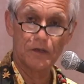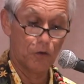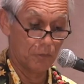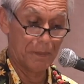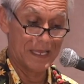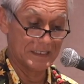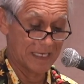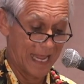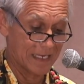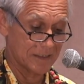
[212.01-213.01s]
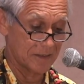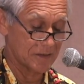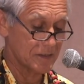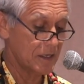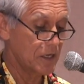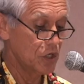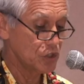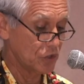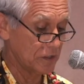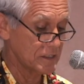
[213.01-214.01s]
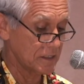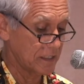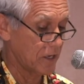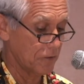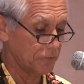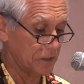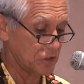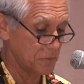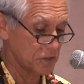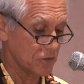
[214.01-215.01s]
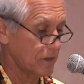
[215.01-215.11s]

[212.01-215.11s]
or pays taxes should listen carefully to Mr.